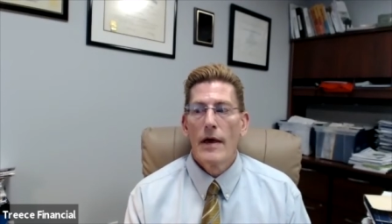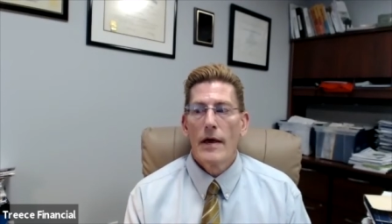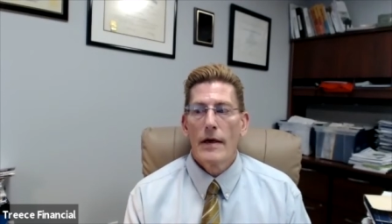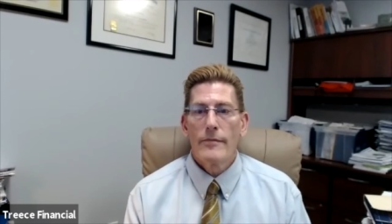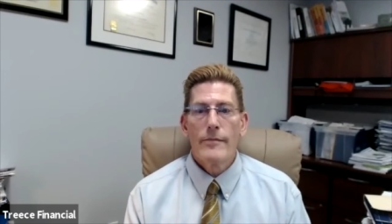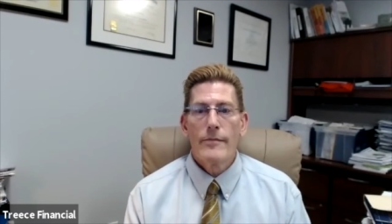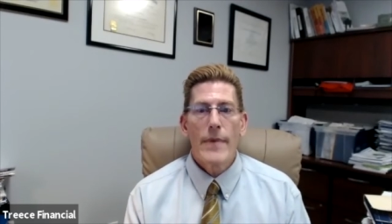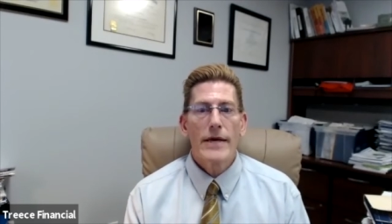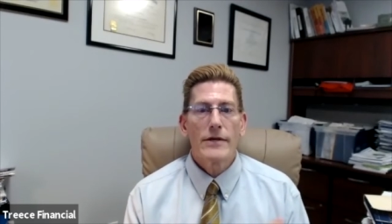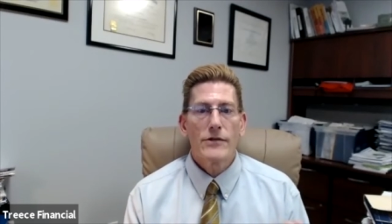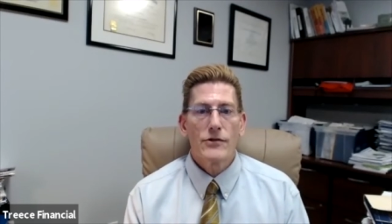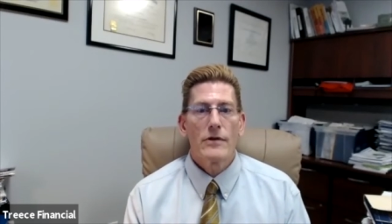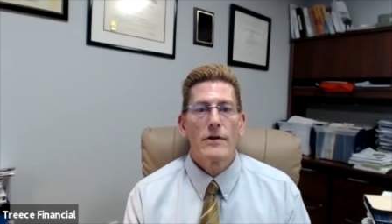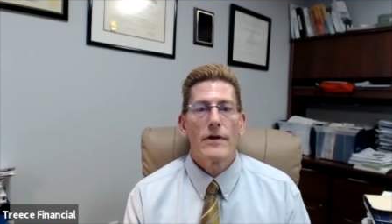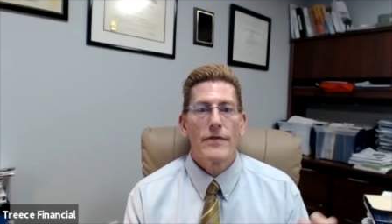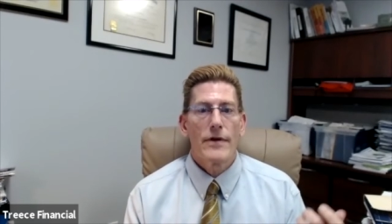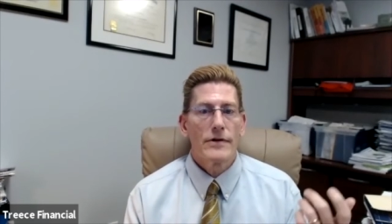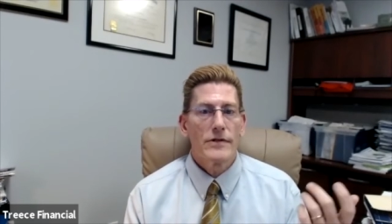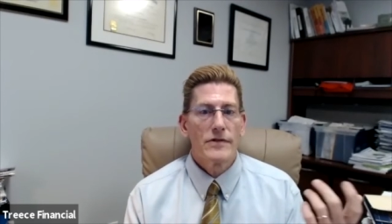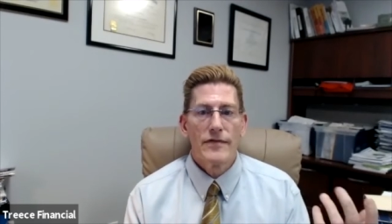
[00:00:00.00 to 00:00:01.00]
Make sure
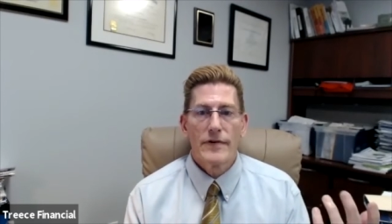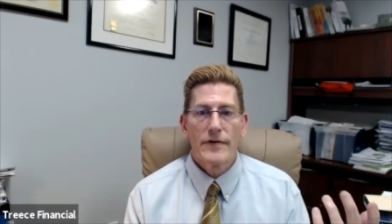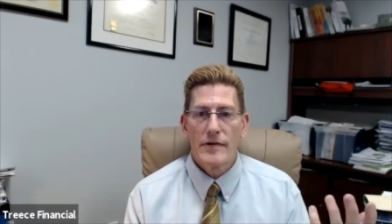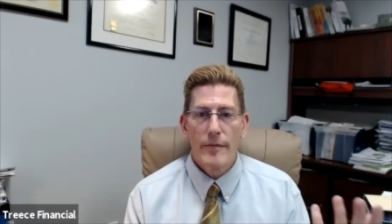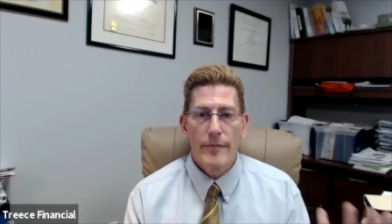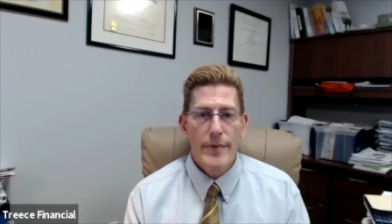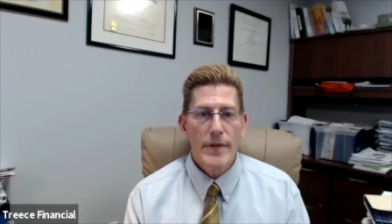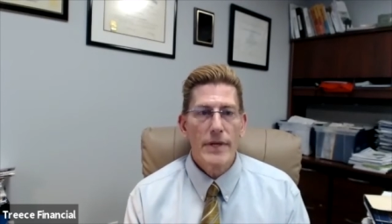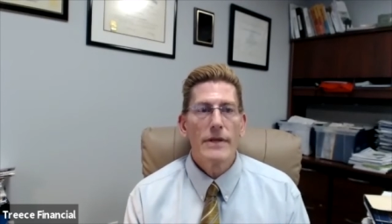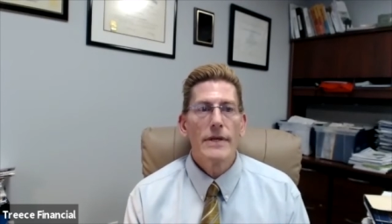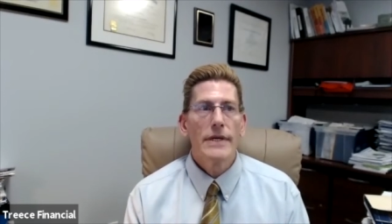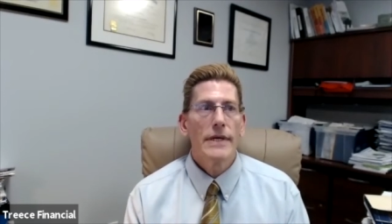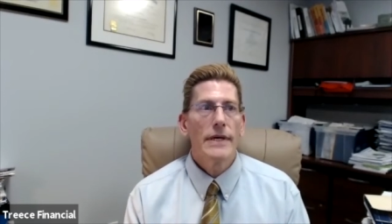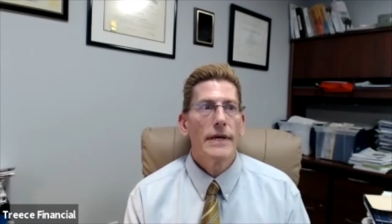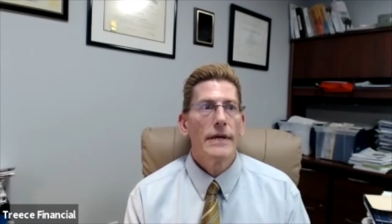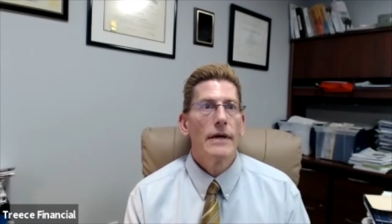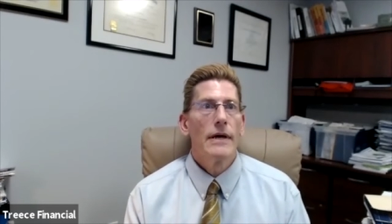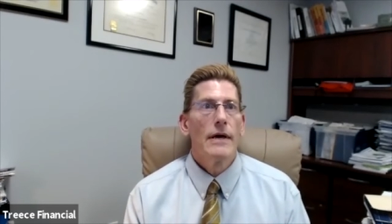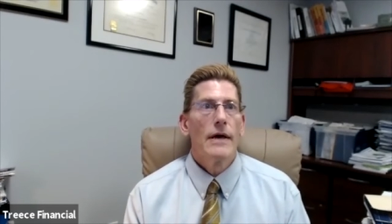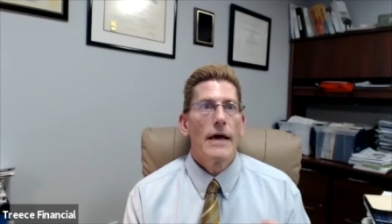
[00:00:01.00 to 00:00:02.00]
that there's
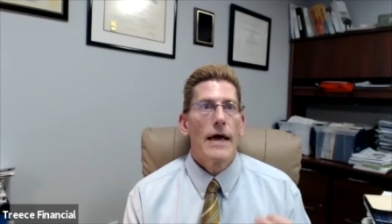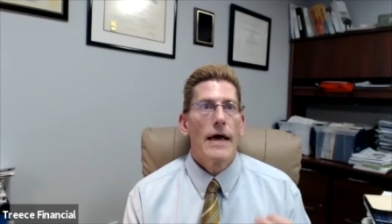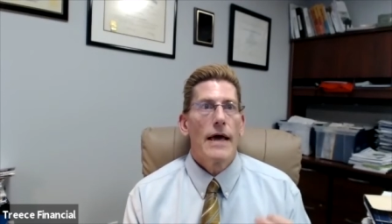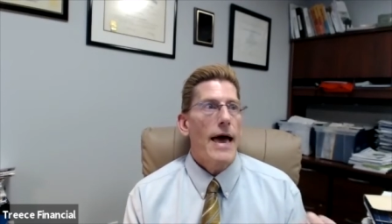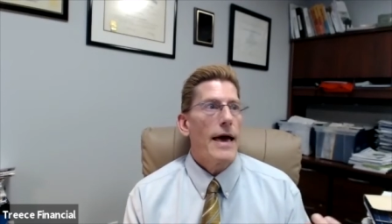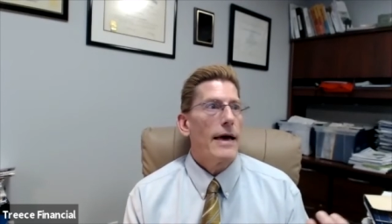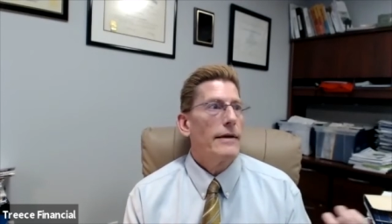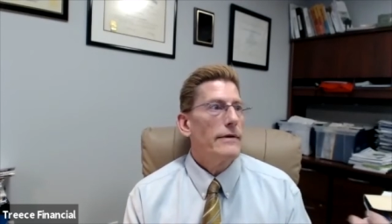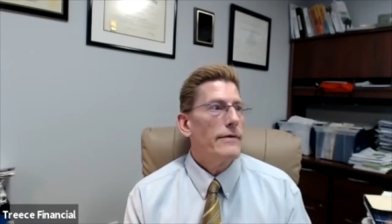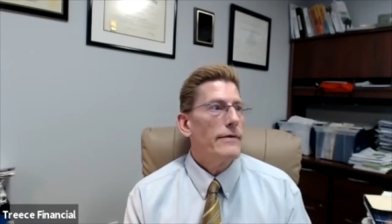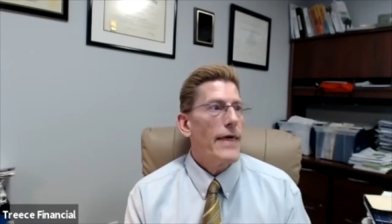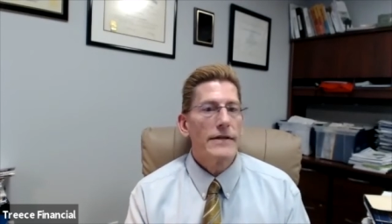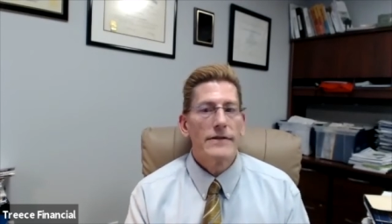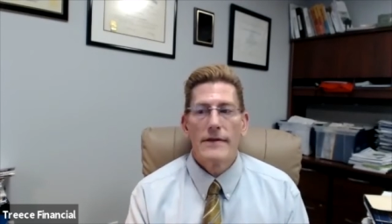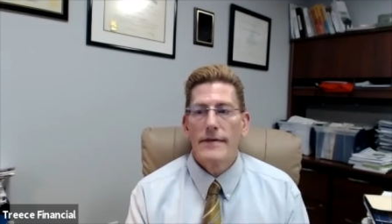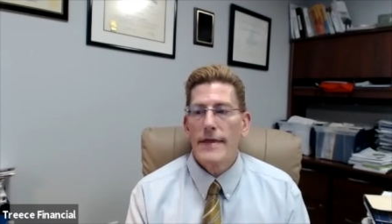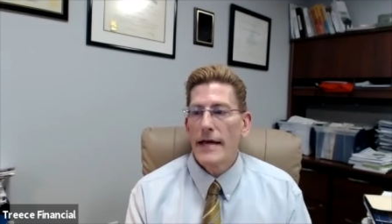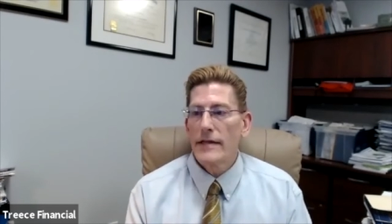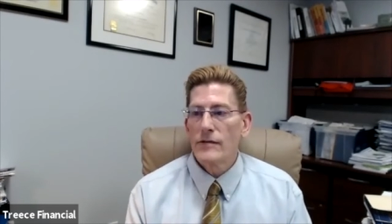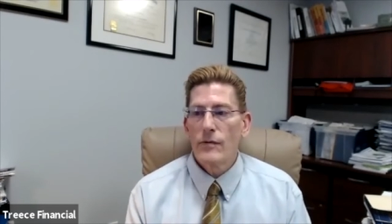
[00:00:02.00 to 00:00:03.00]
visibility, and that
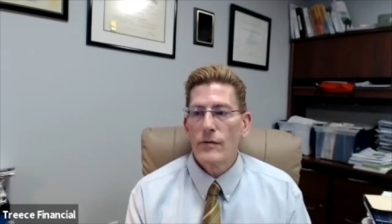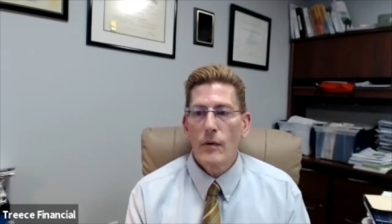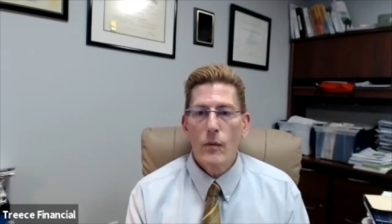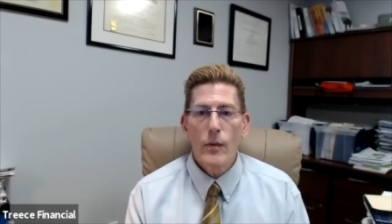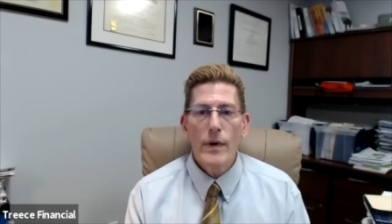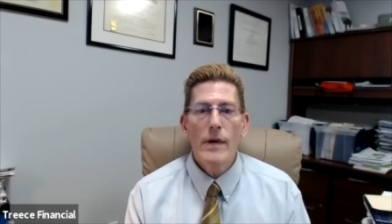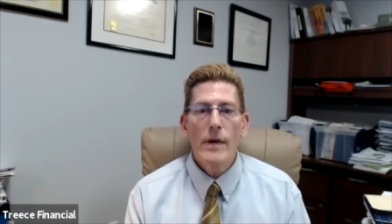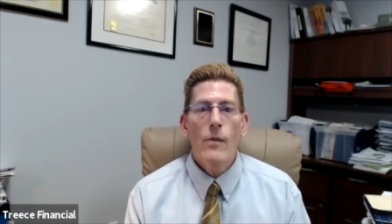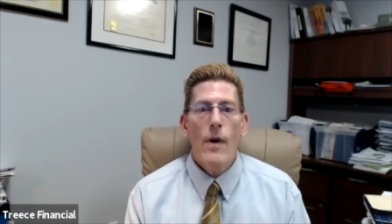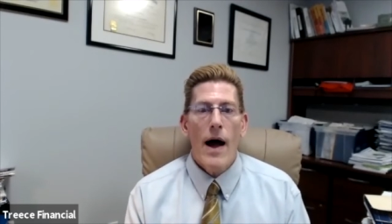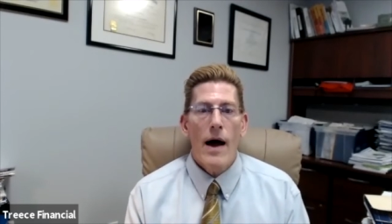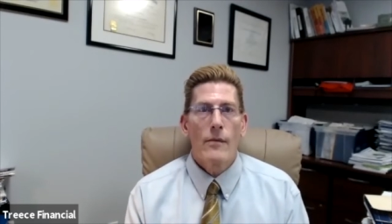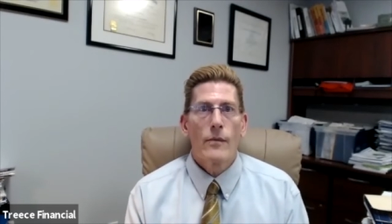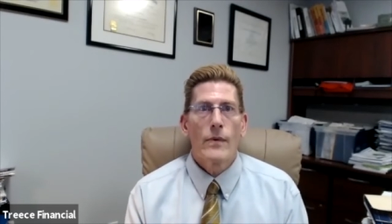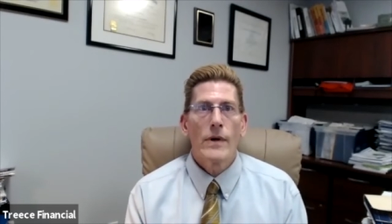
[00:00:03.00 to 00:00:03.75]
that's what we want.